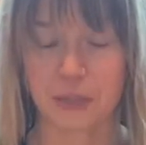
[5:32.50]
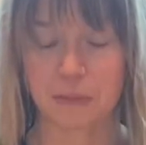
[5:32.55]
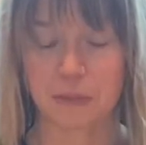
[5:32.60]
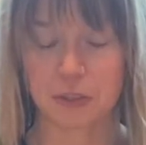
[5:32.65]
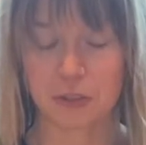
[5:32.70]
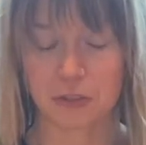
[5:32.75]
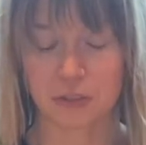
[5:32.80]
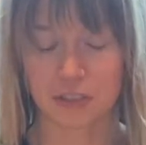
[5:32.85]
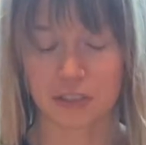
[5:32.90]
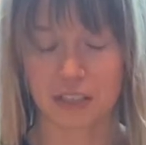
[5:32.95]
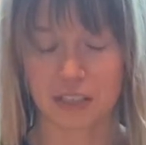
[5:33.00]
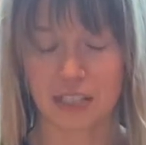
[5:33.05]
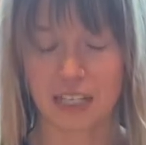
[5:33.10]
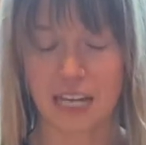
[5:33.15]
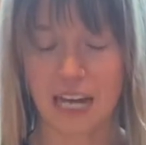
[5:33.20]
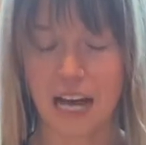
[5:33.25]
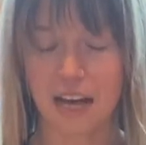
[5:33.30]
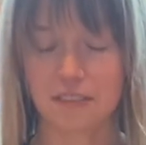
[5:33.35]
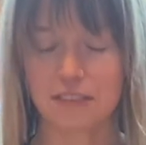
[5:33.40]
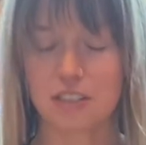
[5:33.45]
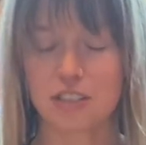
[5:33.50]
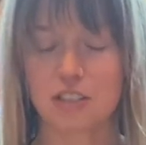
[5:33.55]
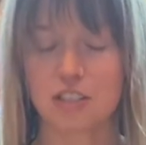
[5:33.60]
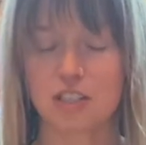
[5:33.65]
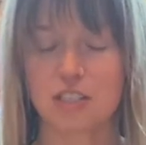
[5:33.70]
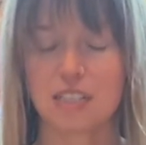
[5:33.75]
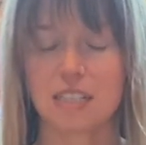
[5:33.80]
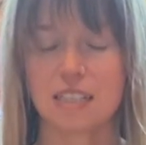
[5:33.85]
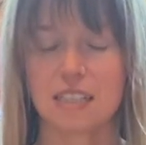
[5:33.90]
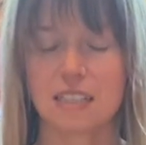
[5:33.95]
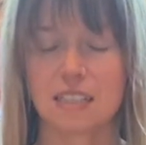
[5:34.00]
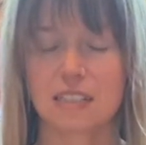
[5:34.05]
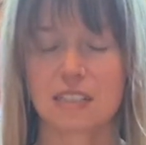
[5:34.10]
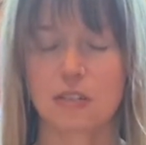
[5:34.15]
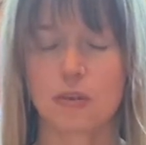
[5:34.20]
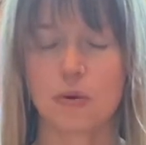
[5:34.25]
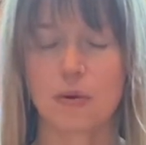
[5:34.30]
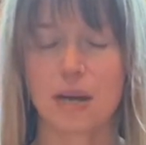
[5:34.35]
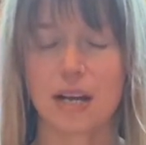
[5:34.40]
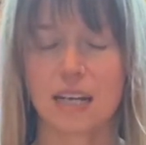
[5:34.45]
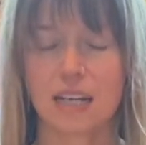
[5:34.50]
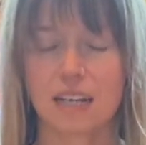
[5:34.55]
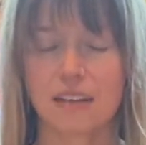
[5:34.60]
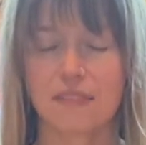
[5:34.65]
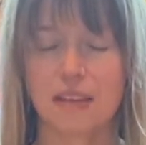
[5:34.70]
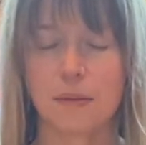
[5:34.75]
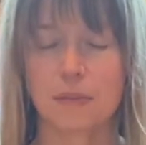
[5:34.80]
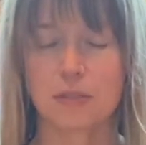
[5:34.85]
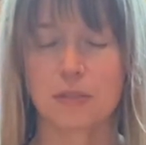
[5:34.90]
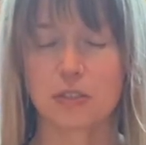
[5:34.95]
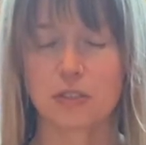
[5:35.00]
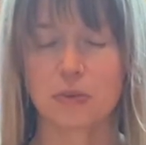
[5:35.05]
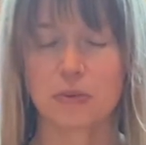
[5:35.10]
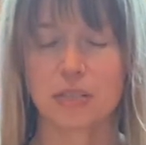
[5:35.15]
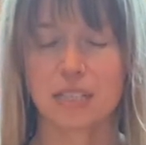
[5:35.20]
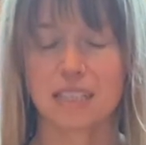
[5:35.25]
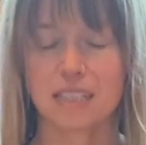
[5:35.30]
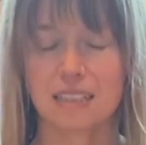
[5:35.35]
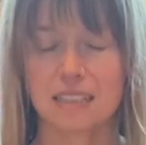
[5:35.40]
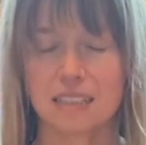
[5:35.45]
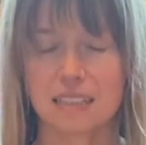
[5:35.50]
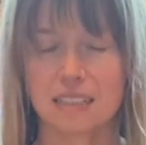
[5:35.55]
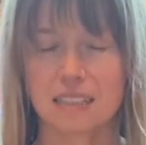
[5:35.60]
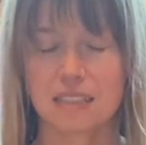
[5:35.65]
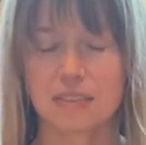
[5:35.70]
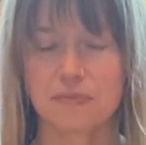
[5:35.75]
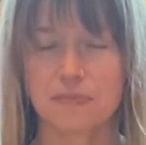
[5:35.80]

Muscles of the calves and shins, go ahead, give them a squeeze,